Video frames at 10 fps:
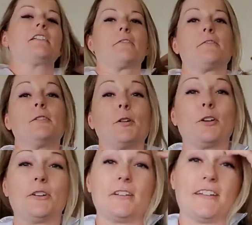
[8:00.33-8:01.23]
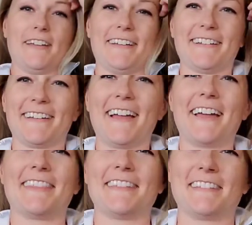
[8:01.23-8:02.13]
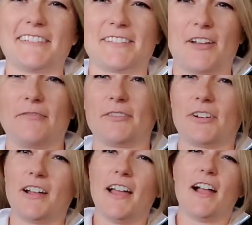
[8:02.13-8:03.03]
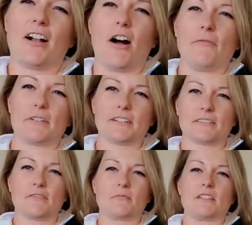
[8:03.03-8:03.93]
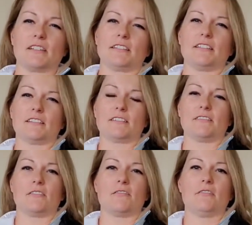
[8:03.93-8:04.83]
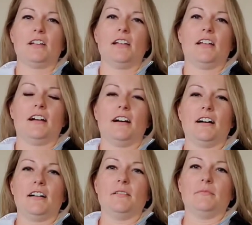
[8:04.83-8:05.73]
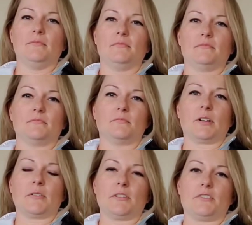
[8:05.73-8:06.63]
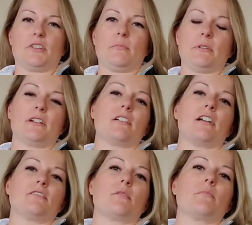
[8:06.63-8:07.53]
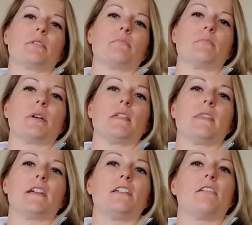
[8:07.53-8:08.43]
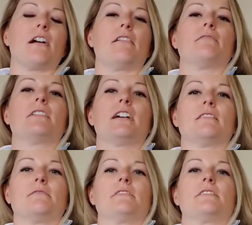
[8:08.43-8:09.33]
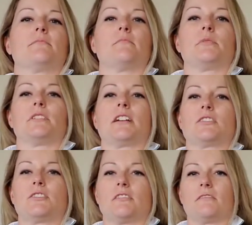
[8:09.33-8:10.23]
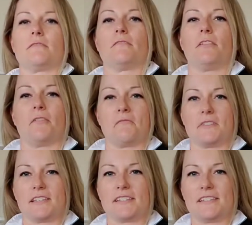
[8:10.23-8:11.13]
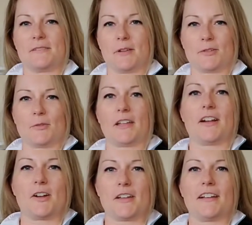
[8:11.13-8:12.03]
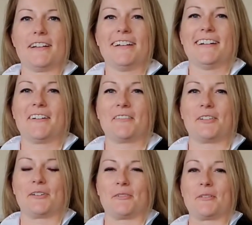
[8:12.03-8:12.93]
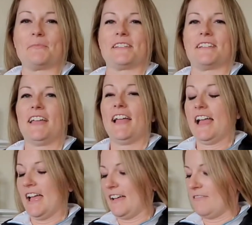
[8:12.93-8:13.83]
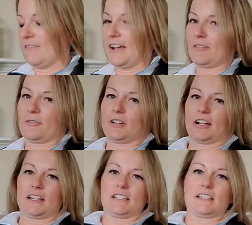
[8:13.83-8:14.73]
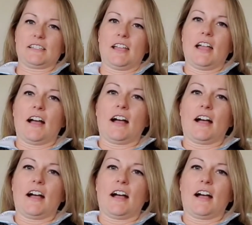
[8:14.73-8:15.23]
kind of feel good. It does a lot for confidence for me, at least, you know, whether you're jumping or not jumping, but that you have kind of some protection of this special area of your ribs and vital organs.